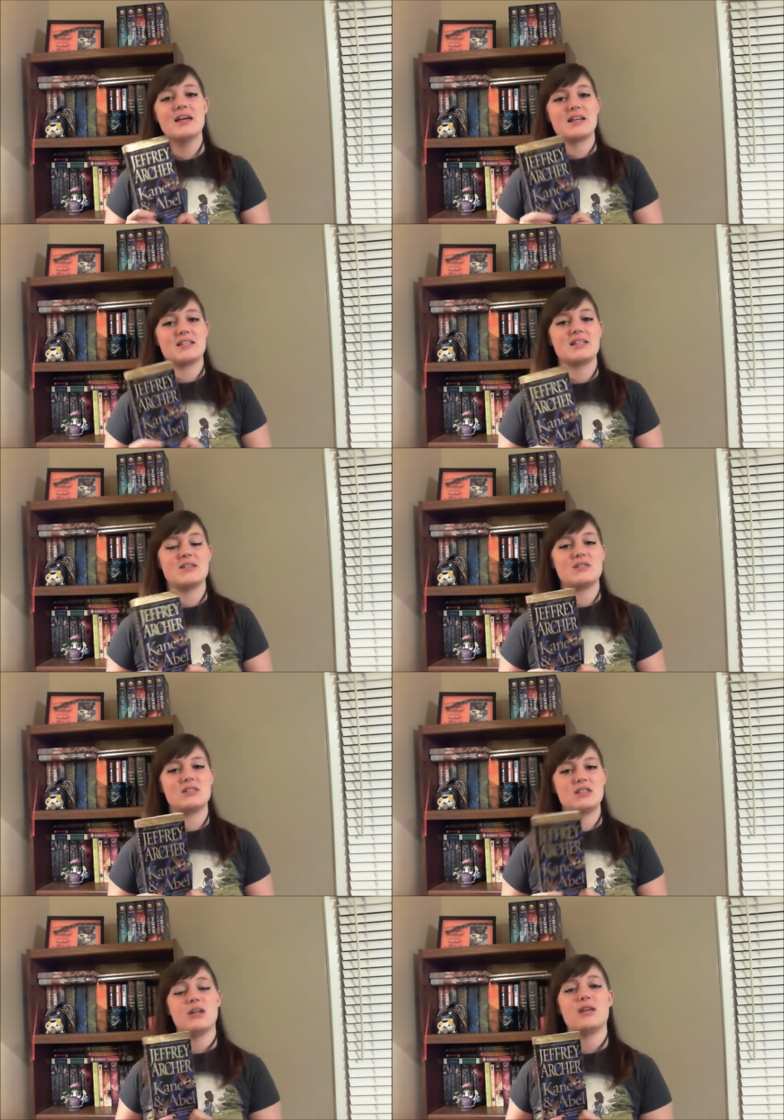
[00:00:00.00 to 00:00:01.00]
because he
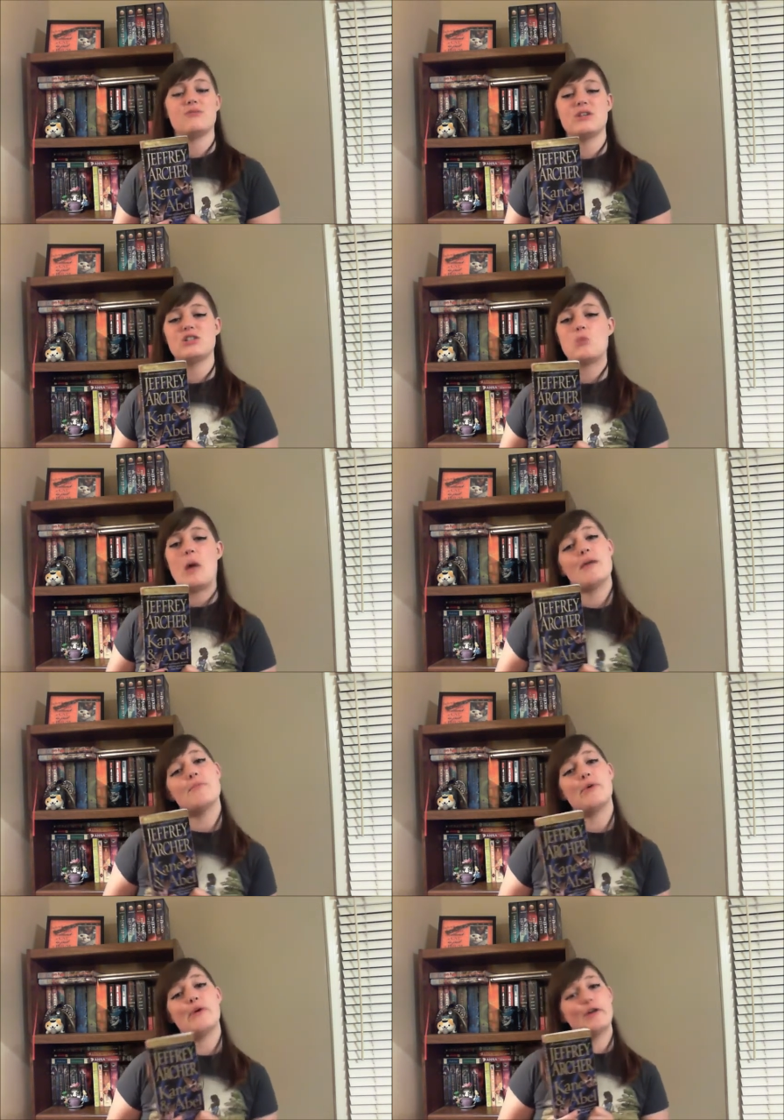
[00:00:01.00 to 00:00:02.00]
is a pretty rich white
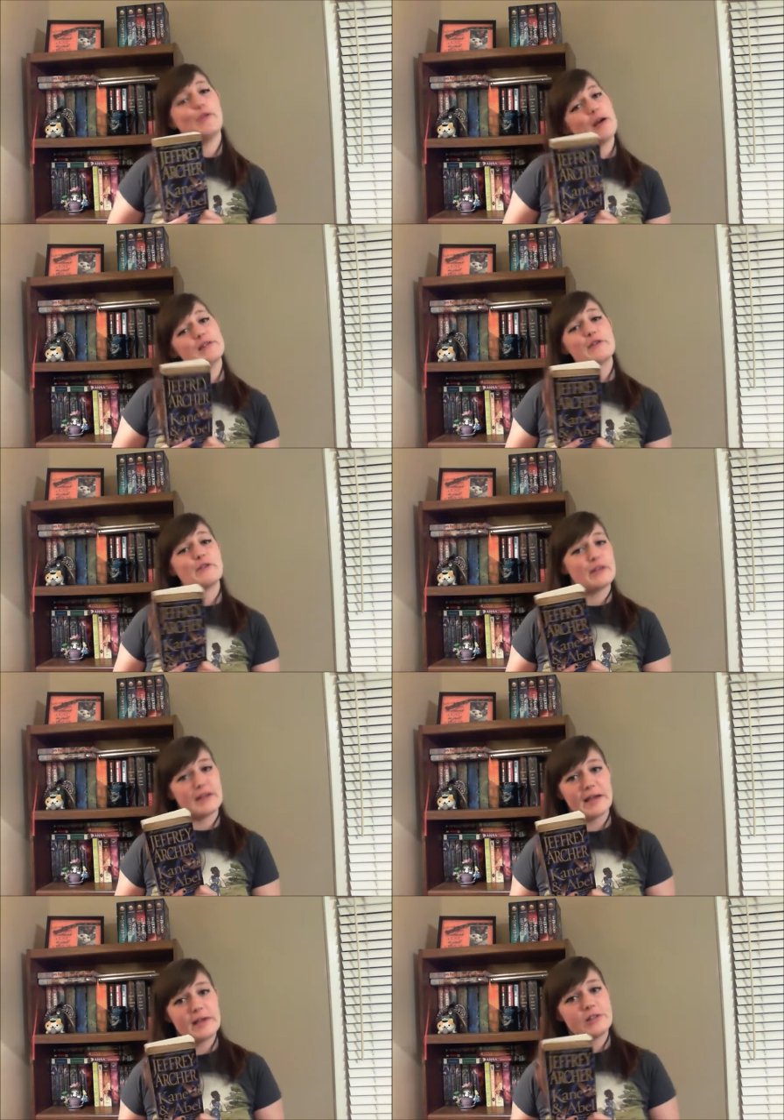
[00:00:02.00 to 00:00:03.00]
boy who has
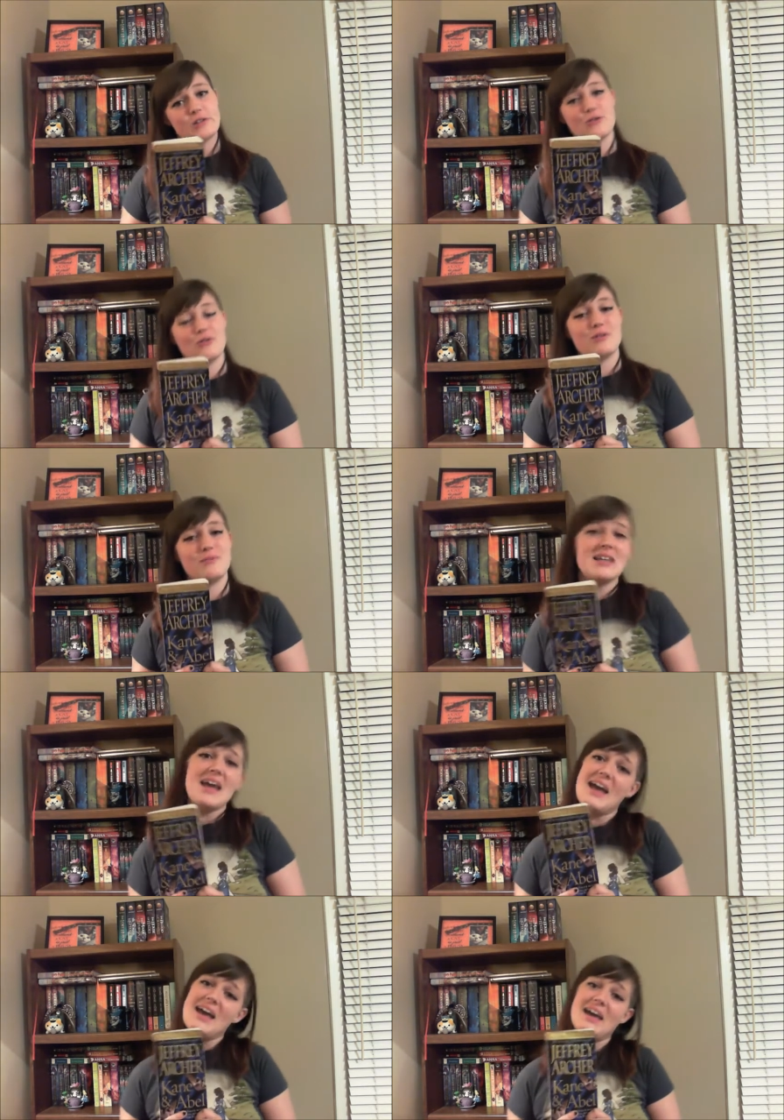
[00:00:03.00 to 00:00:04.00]
everything handed to him.
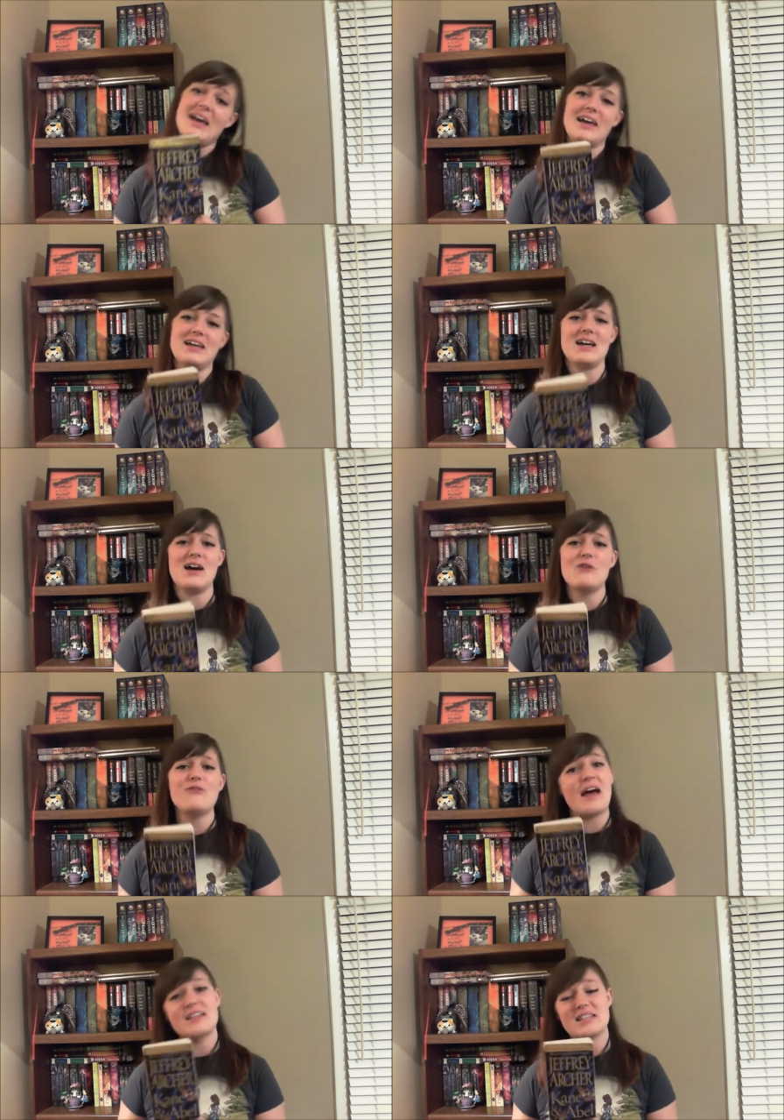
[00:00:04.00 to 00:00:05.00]
Yay! How
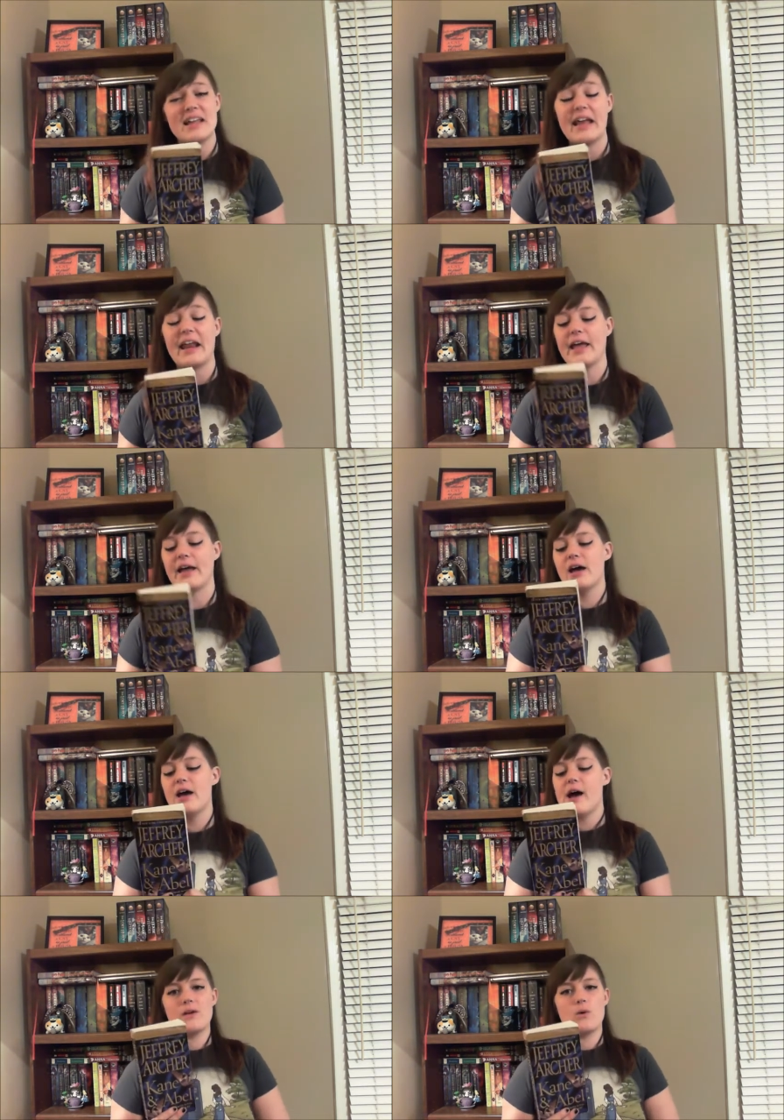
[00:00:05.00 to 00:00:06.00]
fascinating.
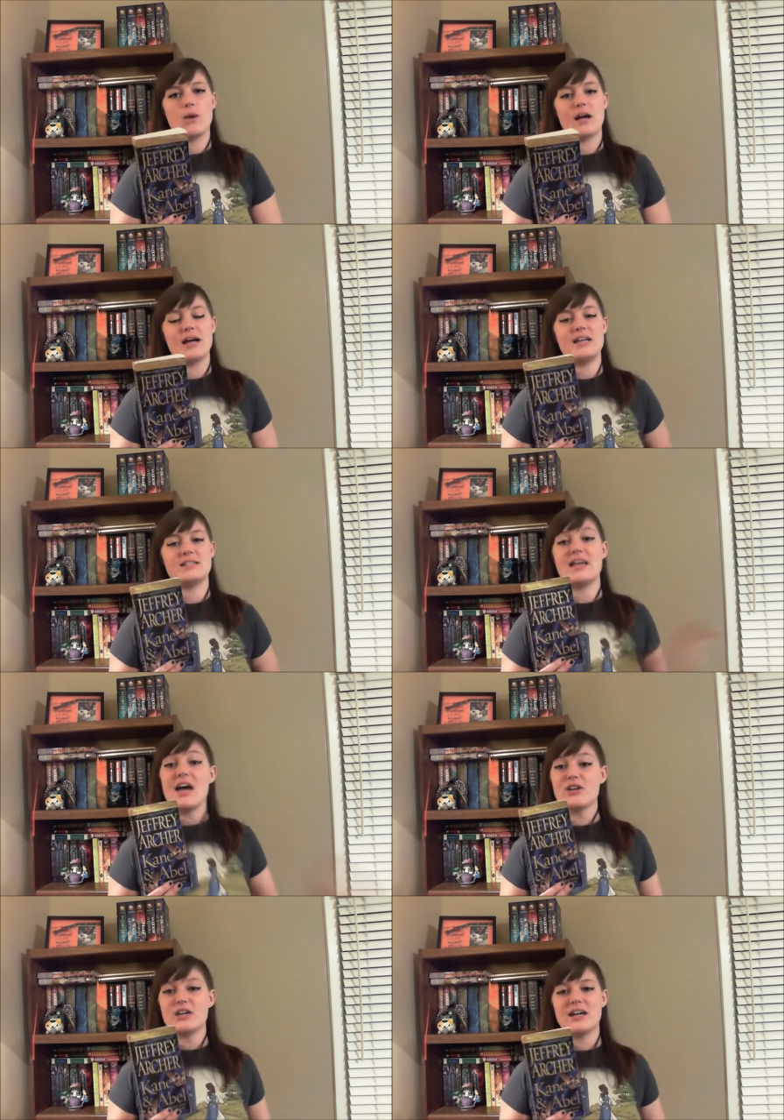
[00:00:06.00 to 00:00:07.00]
Whereas the
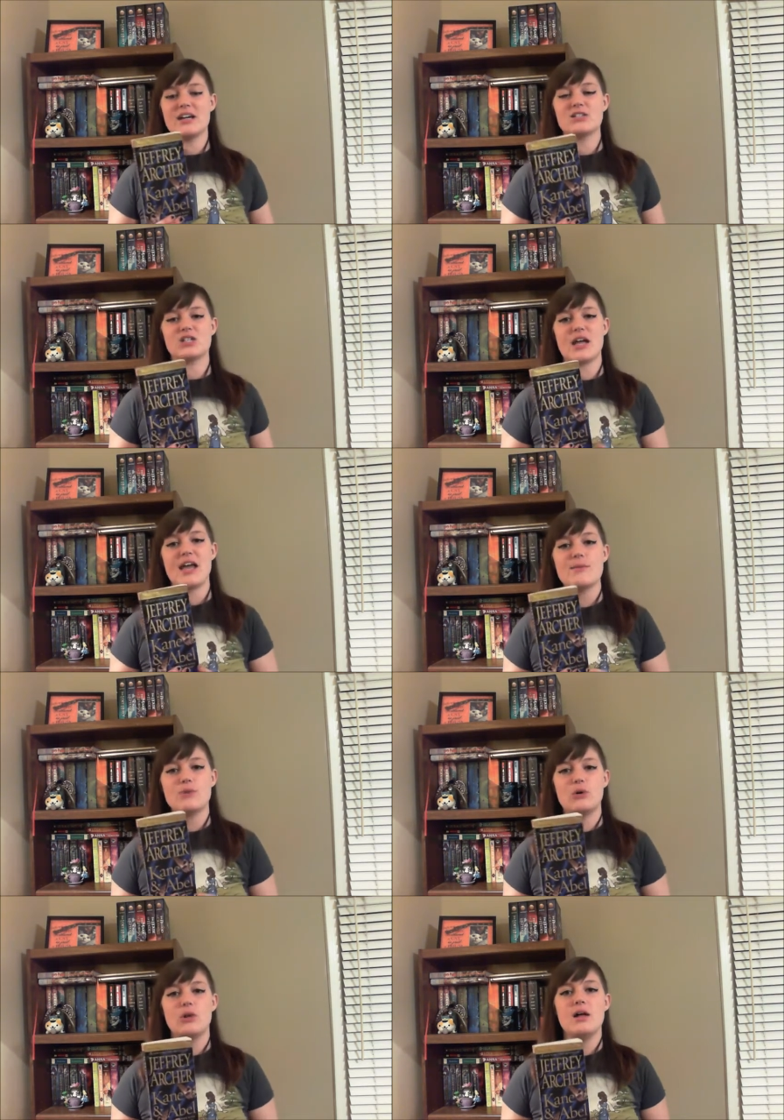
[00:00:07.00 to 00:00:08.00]
other character,
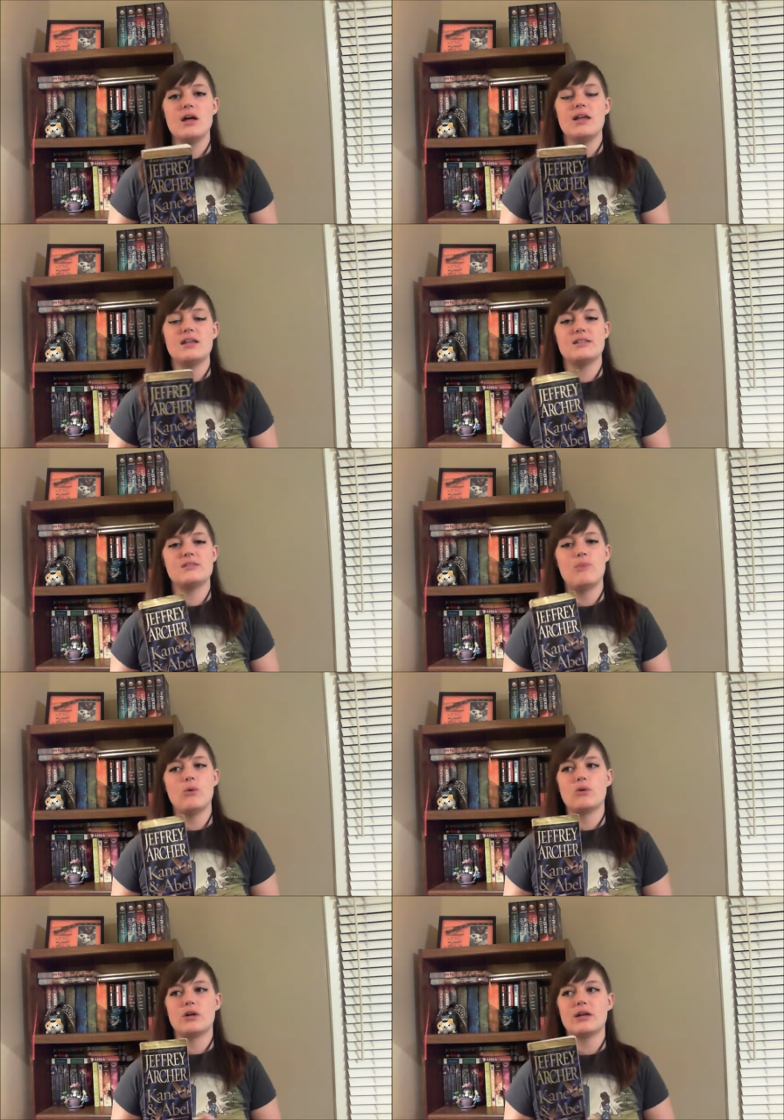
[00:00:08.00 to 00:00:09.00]
Abel, is
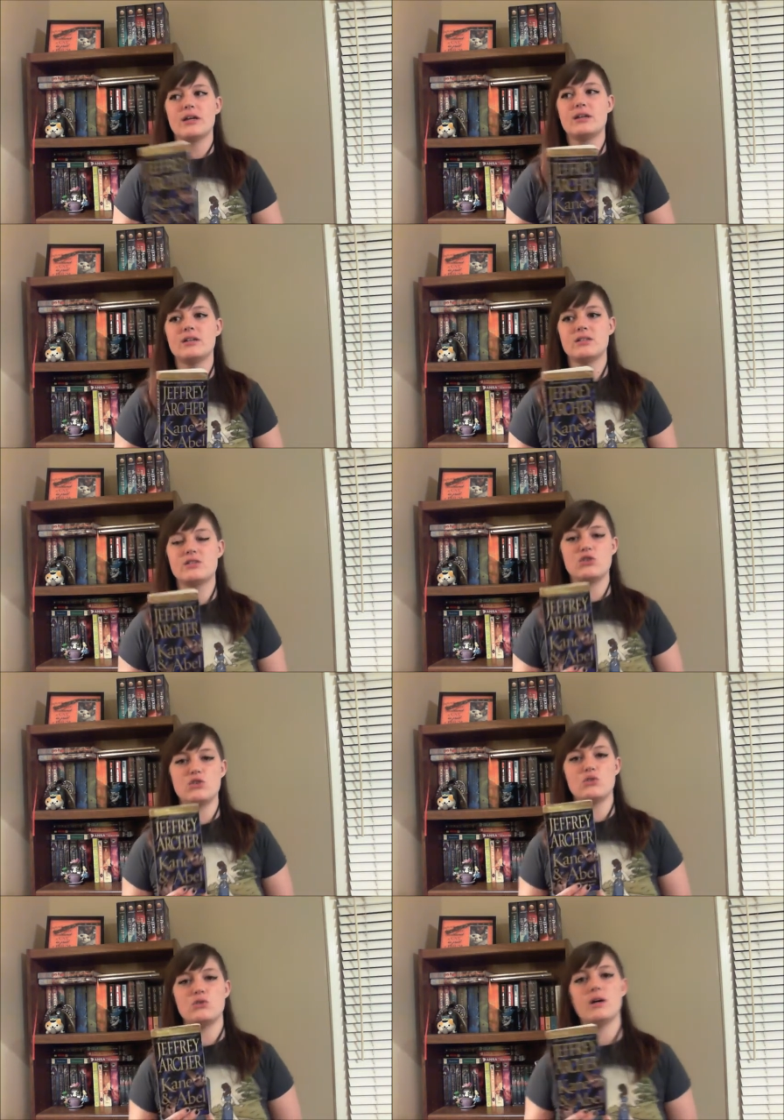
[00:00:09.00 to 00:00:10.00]
born
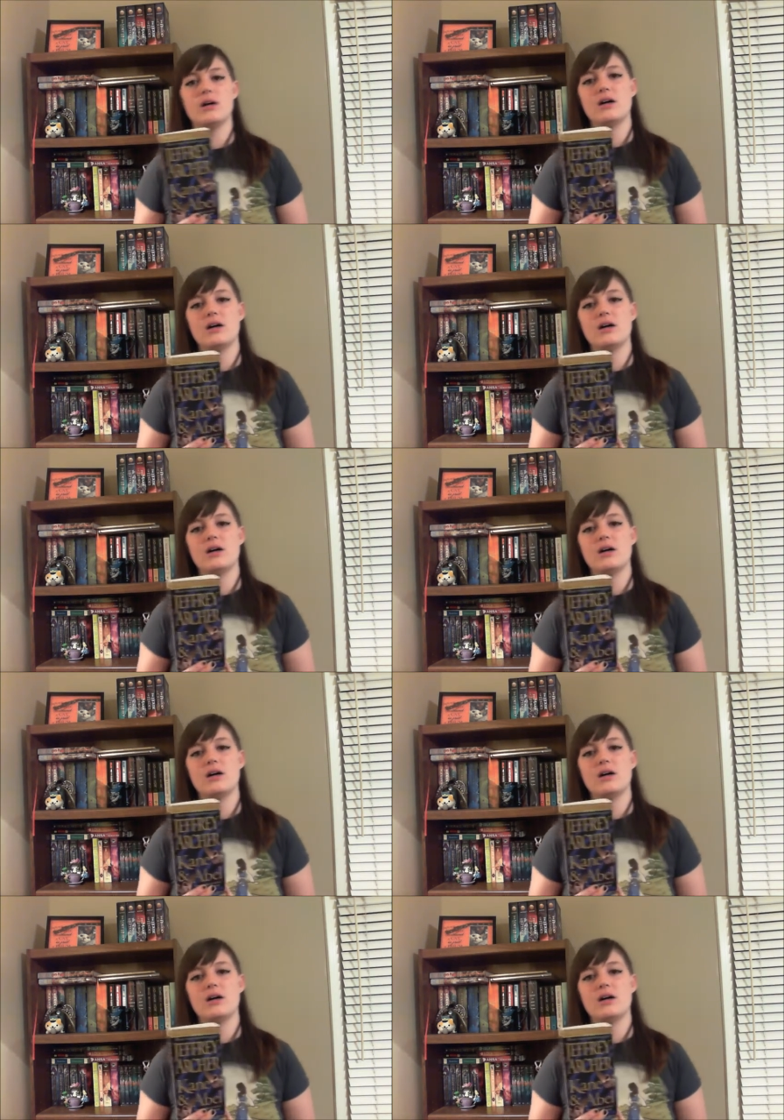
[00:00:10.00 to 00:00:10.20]
to